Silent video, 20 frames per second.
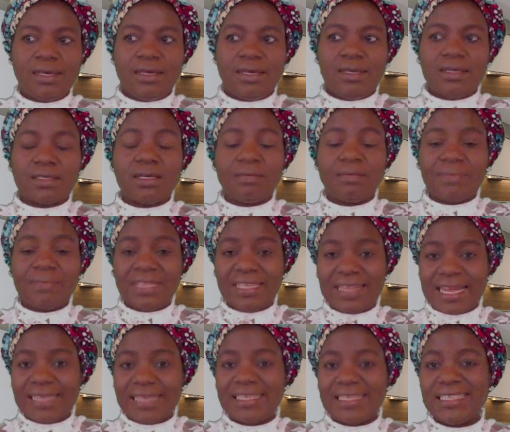something
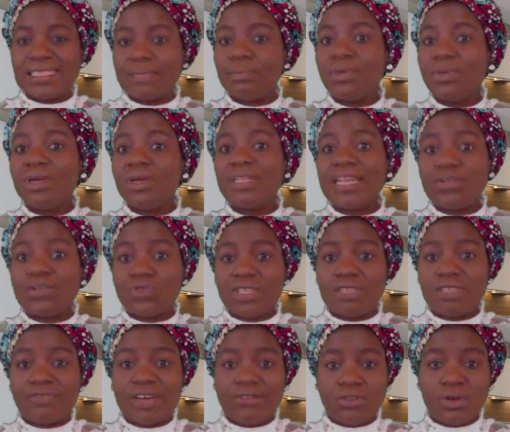that is more than
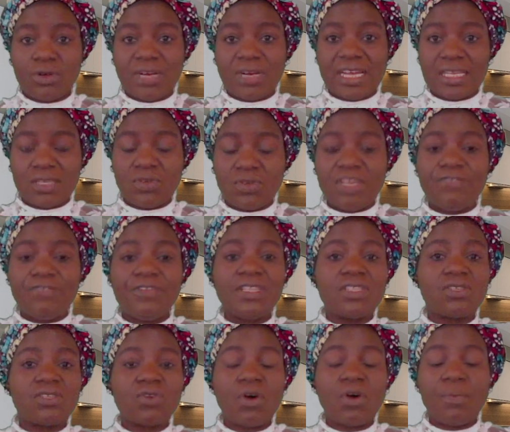$25. If
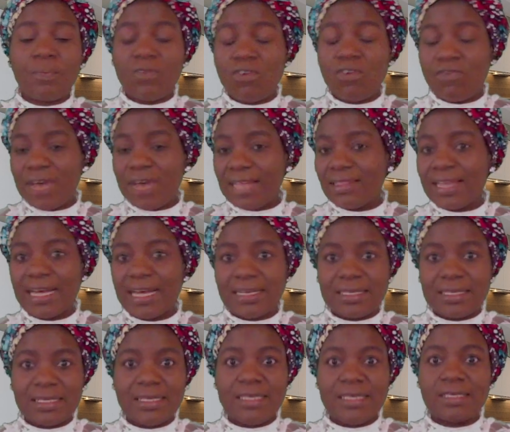it's up over
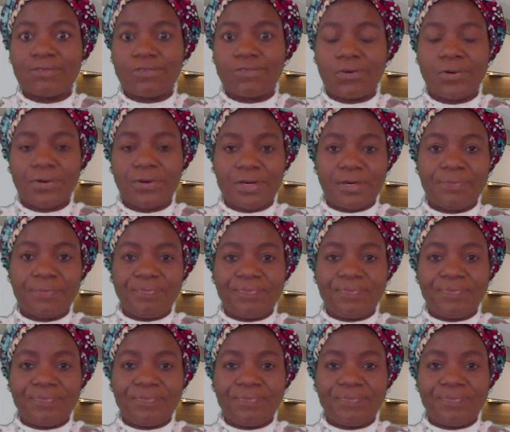that, it's fraud.